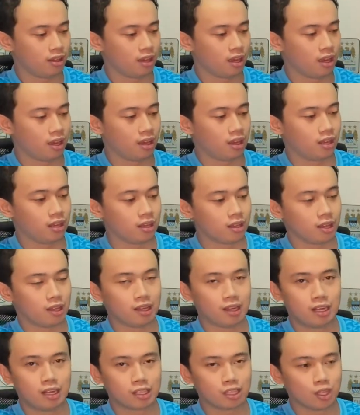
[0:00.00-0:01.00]
and
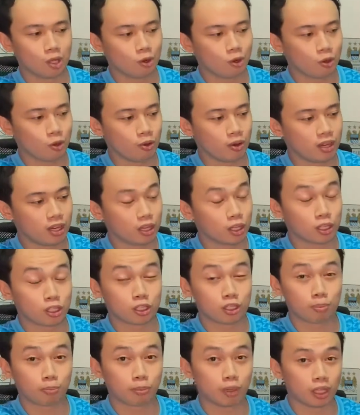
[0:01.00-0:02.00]
Adidas logo is
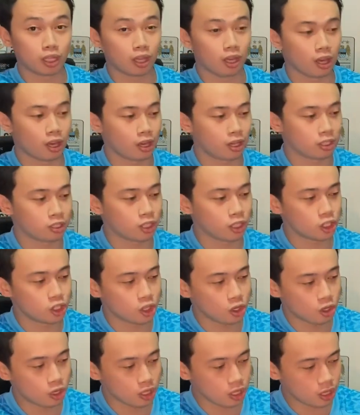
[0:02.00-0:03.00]
print, uh, stitched
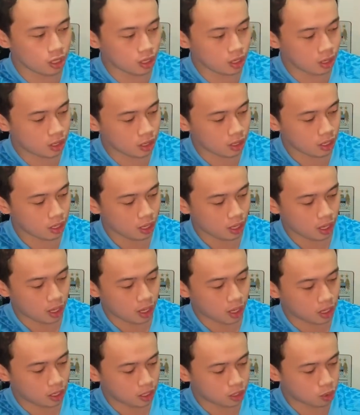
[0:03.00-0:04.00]
on
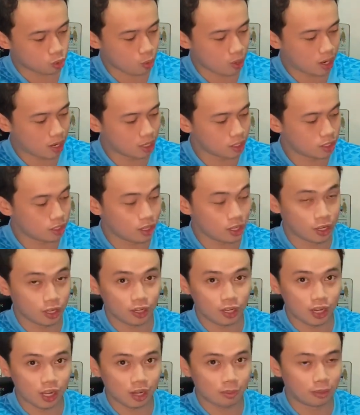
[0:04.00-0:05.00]
as well as the
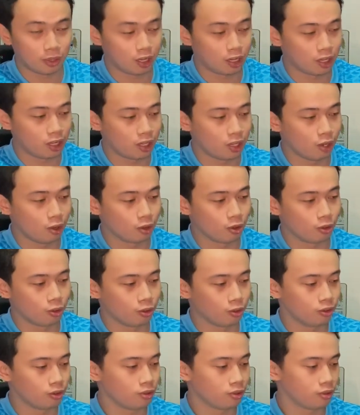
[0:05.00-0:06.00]
Real Madrid logo
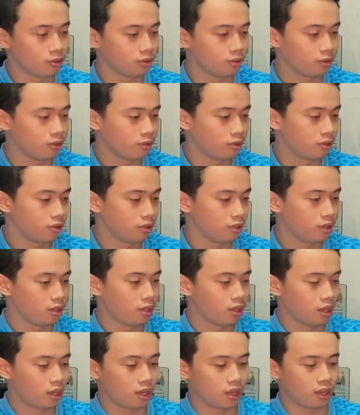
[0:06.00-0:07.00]

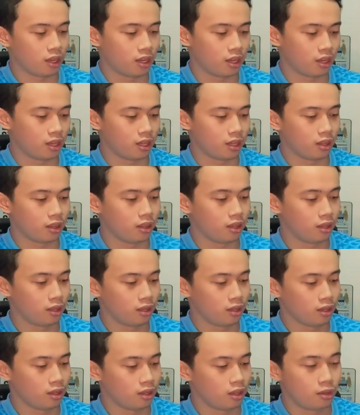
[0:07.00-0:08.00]
and
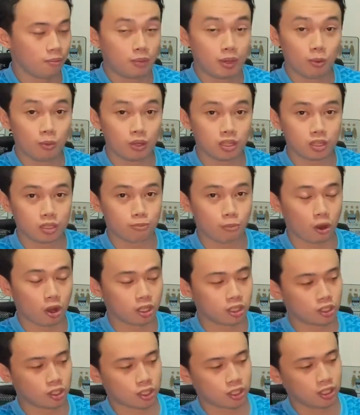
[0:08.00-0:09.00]
bwin
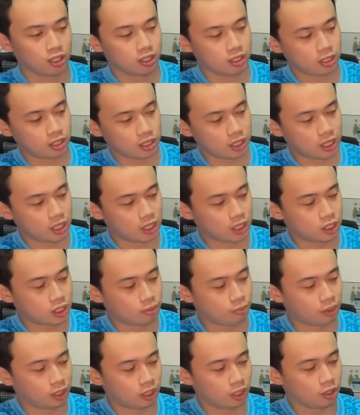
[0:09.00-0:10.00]
sponsor is
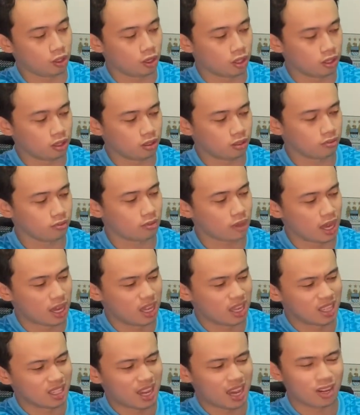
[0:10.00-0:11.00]
printed on
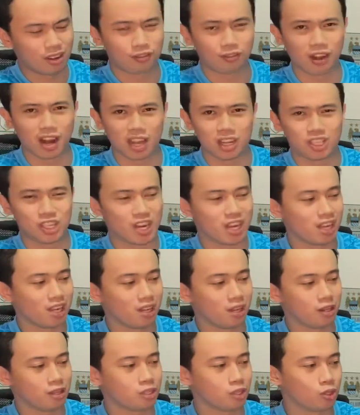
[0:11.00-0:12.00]
kind of fragile
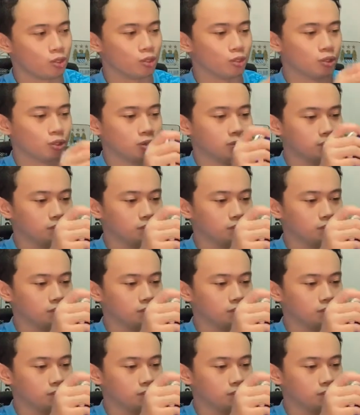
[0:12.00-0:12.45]
so